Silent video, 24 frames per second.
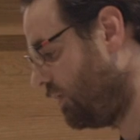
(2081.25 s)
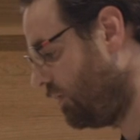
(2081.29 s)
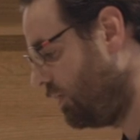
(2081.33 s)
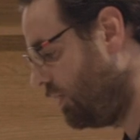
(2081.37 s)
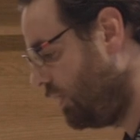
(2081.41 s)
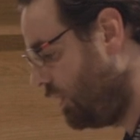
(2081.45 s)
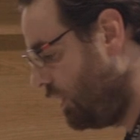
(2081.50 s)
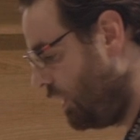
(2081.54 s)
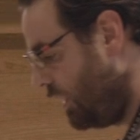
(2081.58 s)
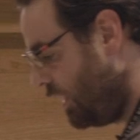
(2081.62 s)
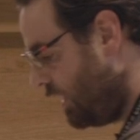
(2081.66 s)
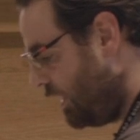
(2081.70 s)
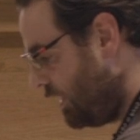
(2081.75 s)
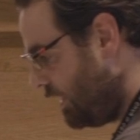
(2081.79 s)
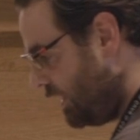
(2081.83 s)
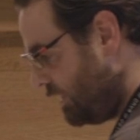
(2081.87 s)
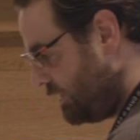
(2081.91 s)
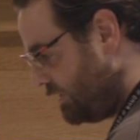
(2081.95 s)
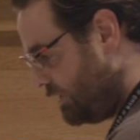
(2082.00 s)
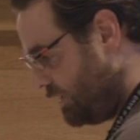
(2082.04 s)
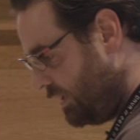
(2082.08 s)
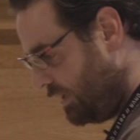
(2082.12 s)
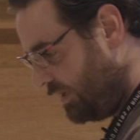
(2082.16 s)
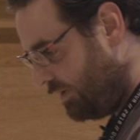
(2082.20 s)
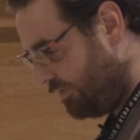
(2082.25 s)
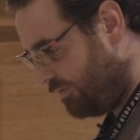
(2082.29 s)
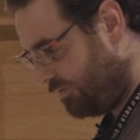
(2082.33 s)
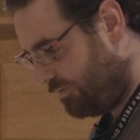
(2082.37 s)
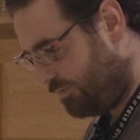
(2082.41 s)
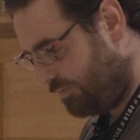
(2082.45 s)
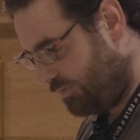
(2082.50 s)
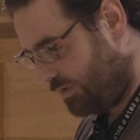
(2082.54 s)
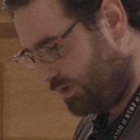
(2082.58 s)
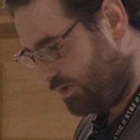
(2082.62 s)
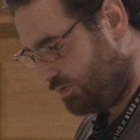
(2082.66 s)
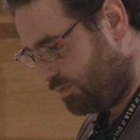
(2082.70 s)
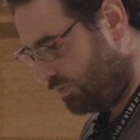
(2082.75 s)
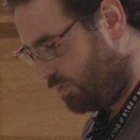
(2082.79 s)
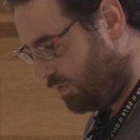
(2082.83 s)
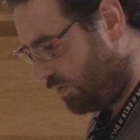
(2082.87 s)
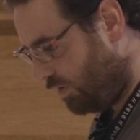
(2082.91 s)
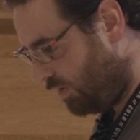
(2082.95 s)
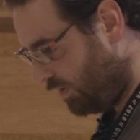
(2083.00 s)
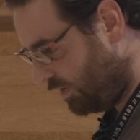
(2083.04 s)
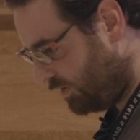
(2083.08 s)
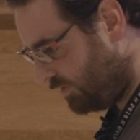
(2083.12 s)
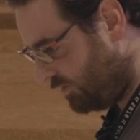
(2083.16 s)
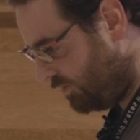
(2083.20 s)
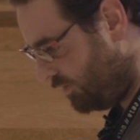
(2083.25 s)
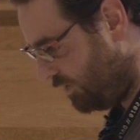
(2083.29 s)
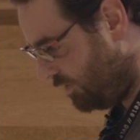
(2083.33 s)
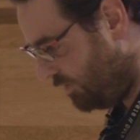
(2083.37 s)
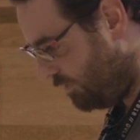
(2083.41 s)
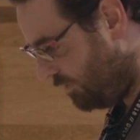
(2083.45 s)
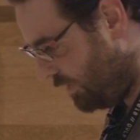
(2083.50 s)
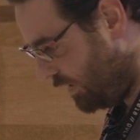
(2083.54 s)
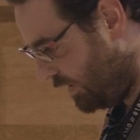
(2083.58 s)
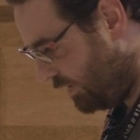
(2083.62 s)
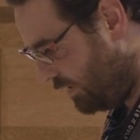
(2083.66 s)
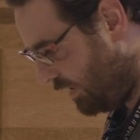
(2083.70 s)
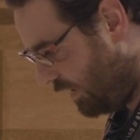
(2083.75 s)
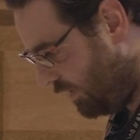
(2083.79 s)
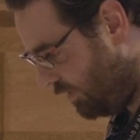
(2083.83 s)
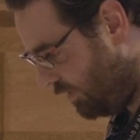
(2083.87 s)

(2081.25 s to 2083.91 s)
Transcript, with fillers: So let's see if this works, but